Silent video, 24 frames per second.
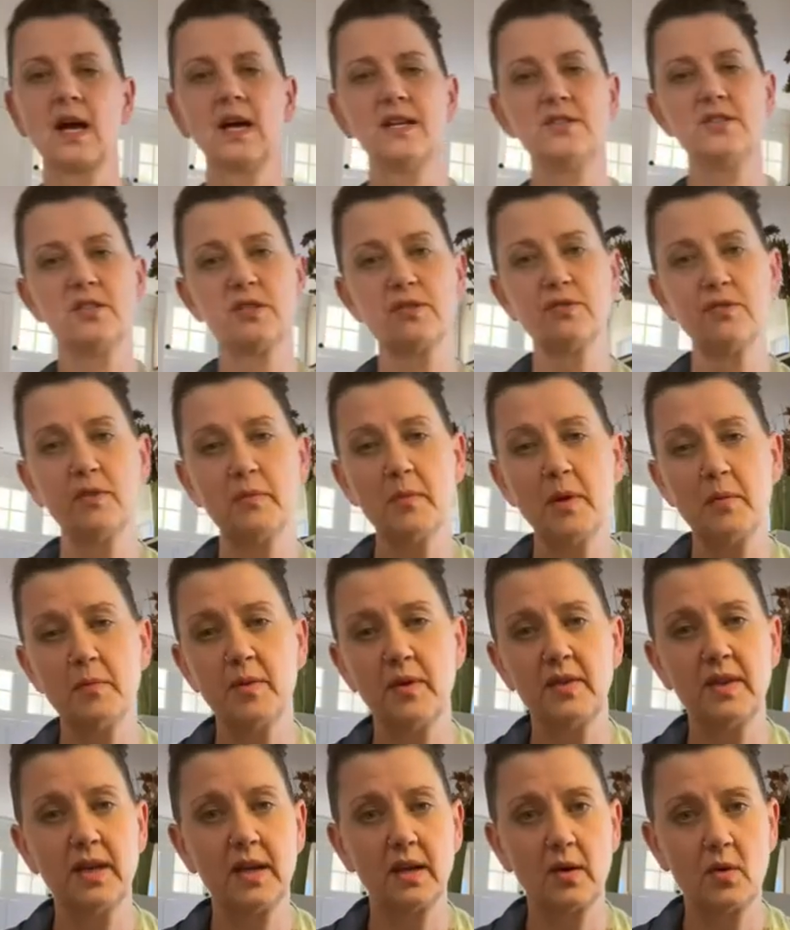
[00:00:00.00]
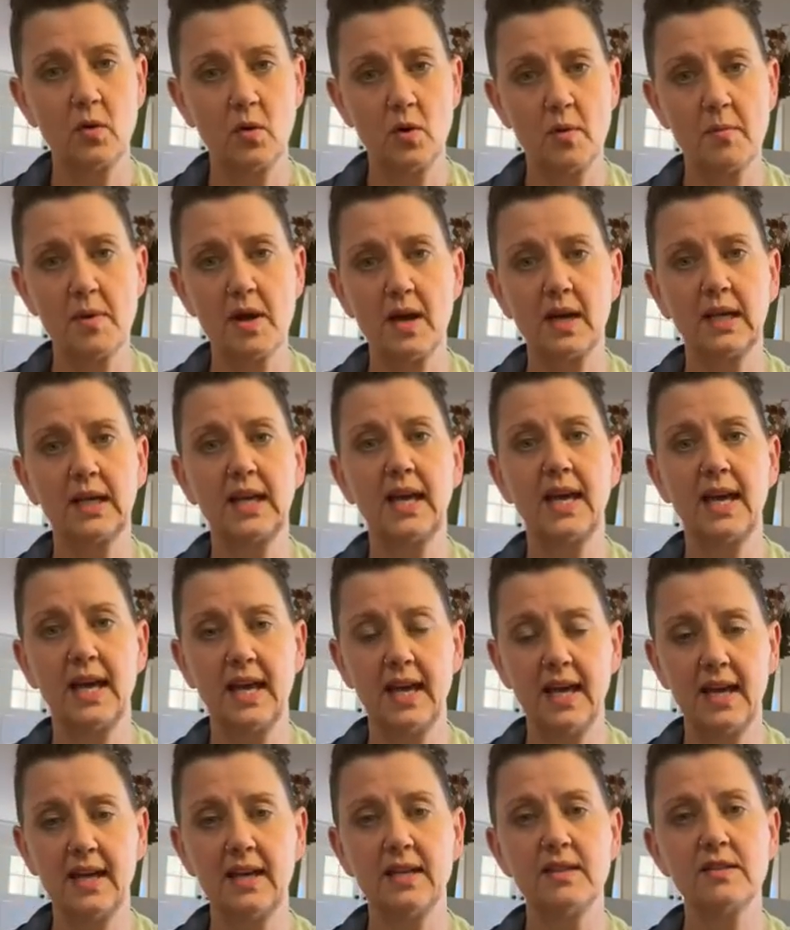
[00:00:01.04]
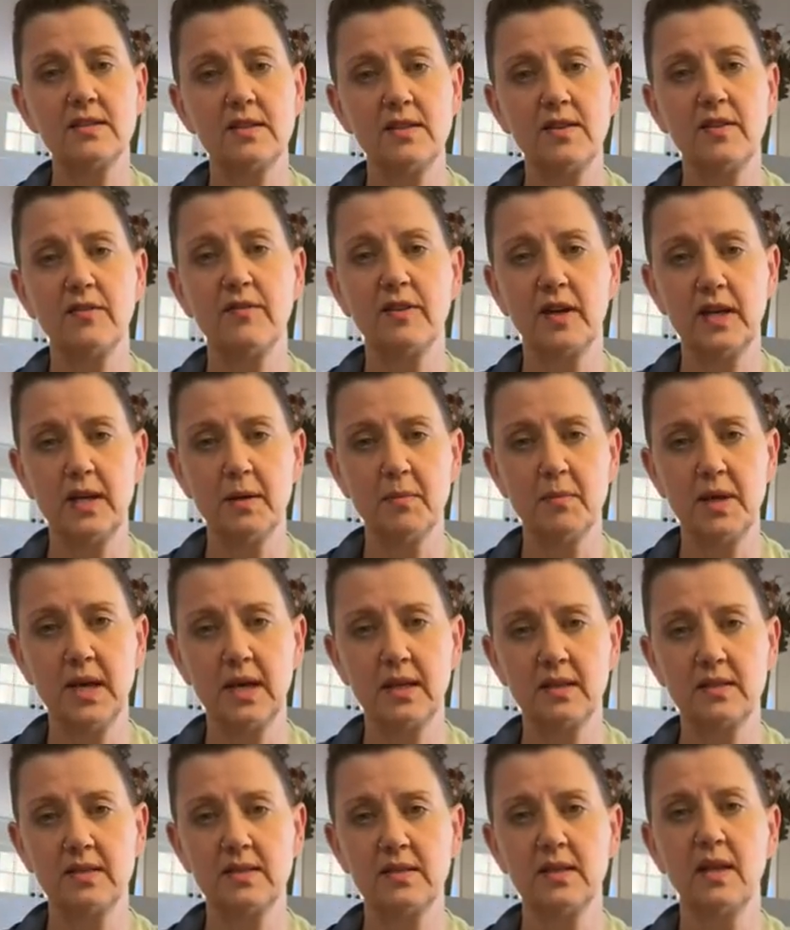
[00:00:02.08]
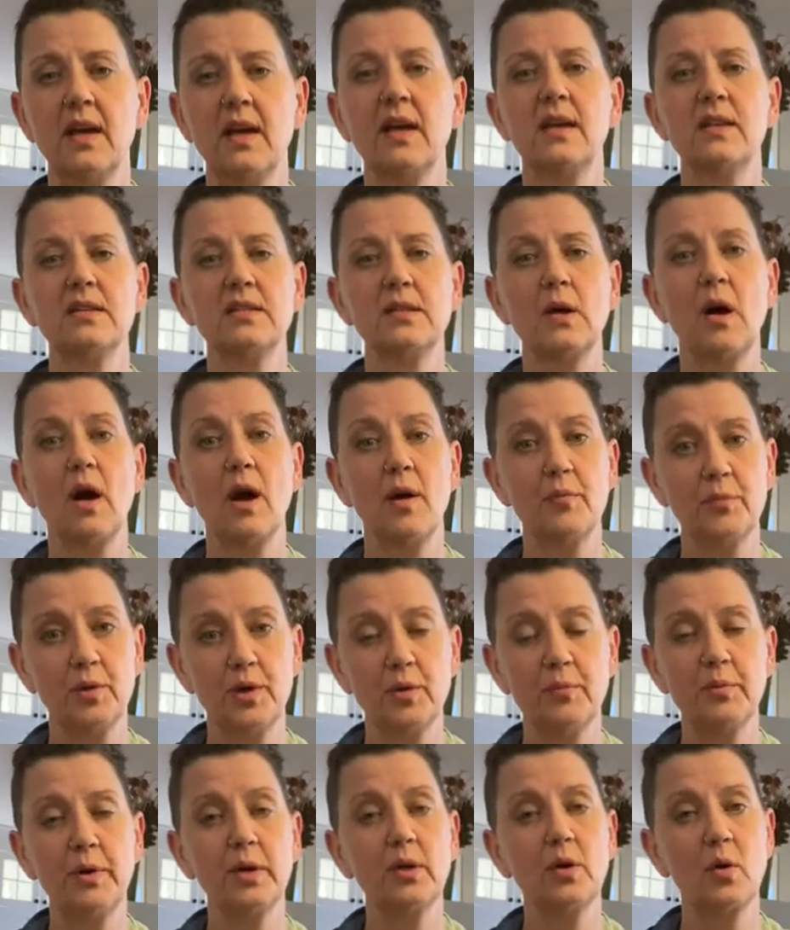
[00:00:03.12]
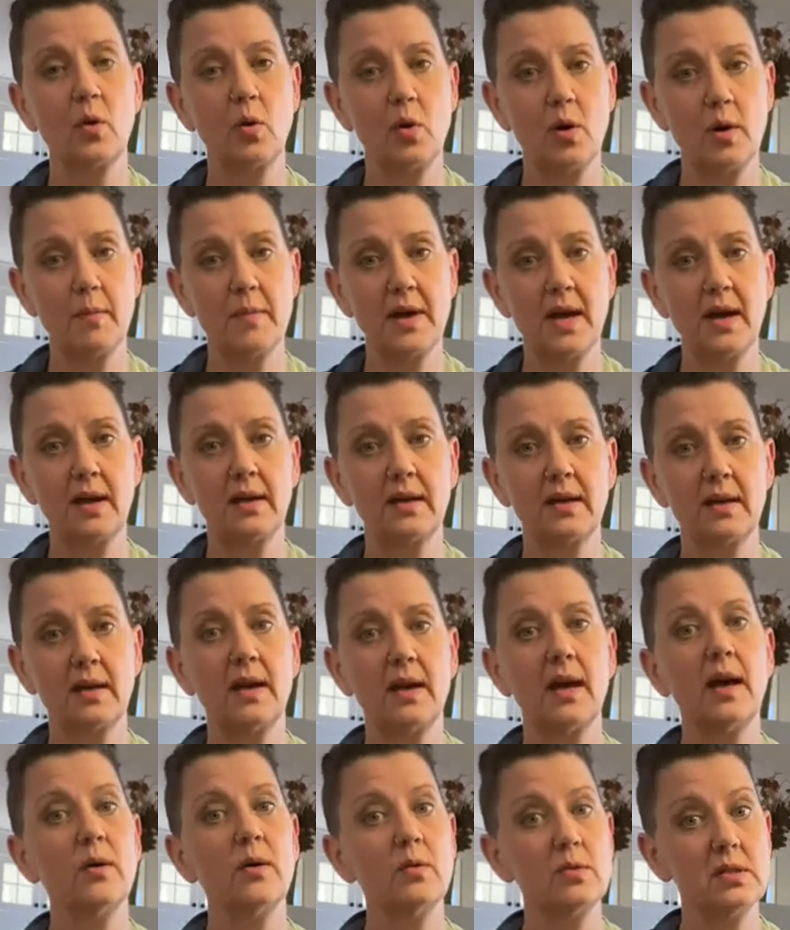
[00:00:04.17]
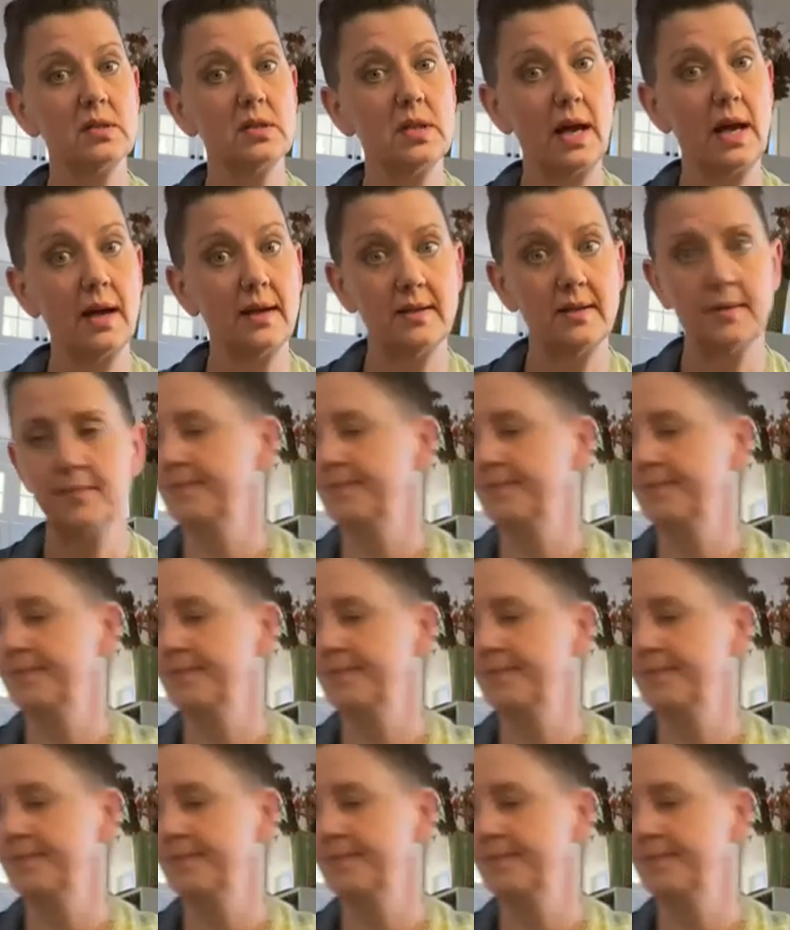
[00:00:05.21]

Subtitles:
just remembered that Cormac hates the Vitamix, so I'm going to put Cormac outside.